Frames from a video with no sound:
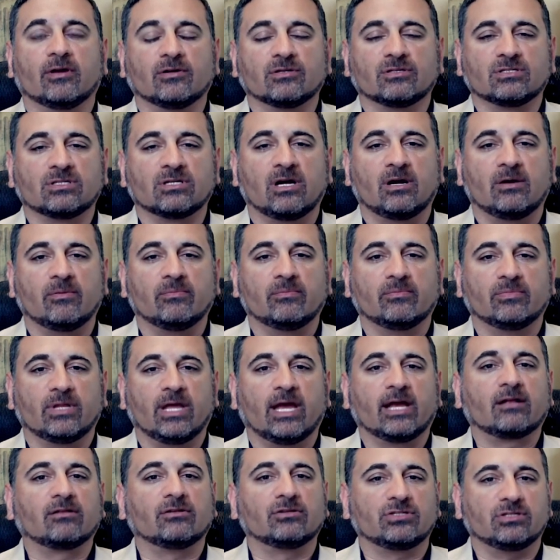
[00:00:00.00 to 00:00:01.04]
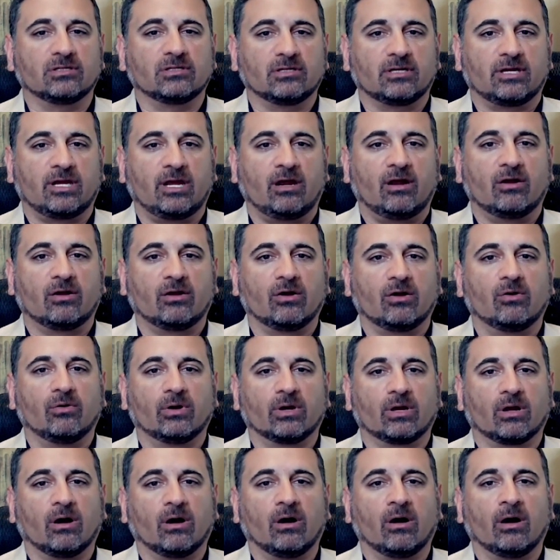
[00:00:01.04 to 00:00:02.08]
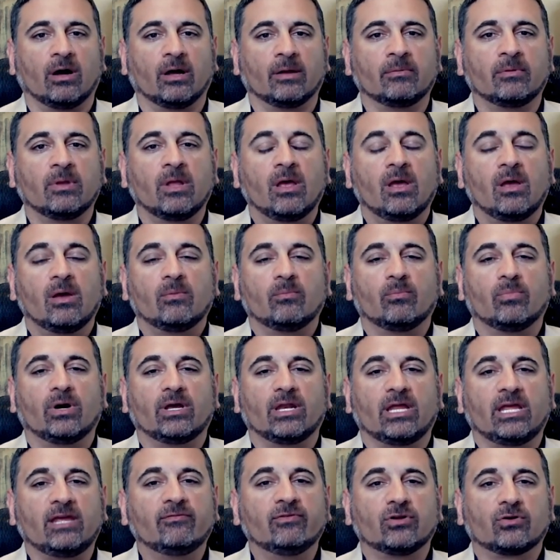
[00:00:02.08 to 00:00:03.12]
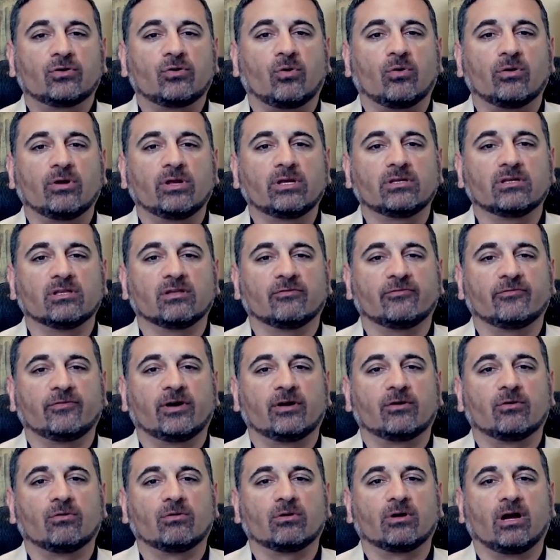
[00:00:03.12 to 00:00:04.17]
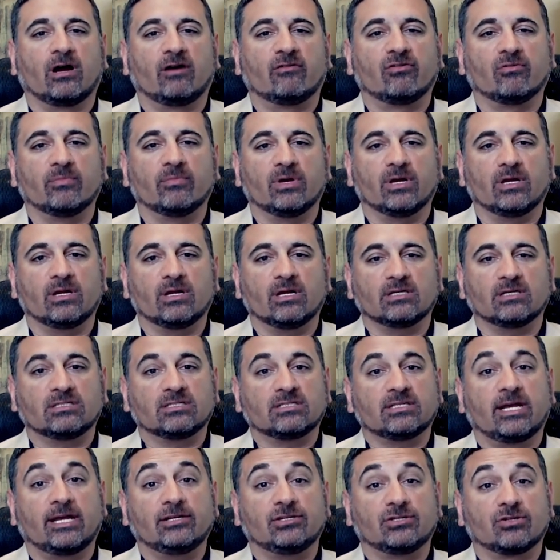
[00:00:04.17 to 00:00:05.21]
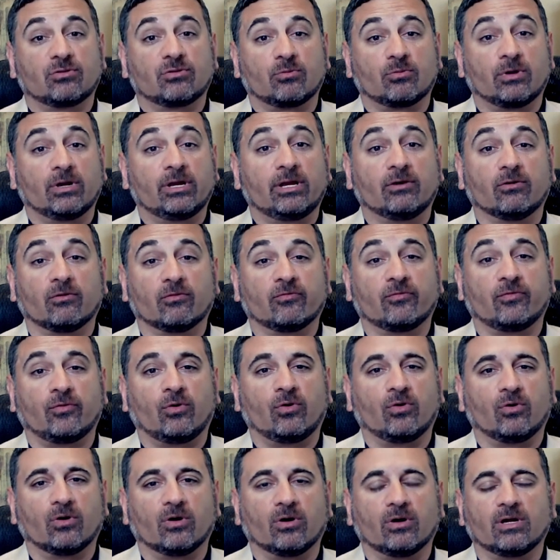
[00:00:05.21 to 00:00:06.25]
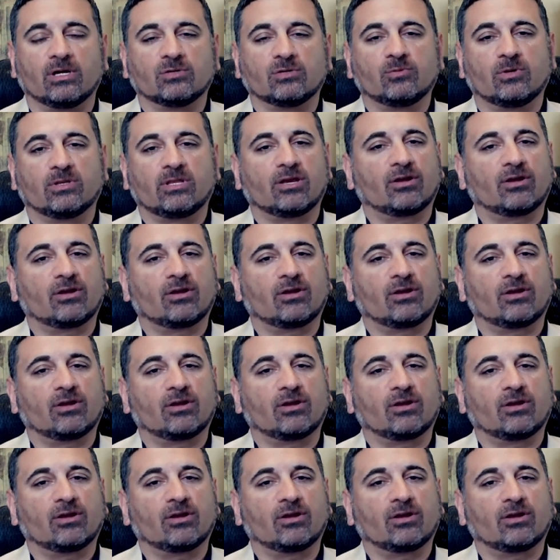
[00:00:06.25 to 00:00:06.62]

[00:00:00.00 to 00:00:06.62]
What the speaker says: there's some negligent care going on. But even according to the federal government, a stage three or four is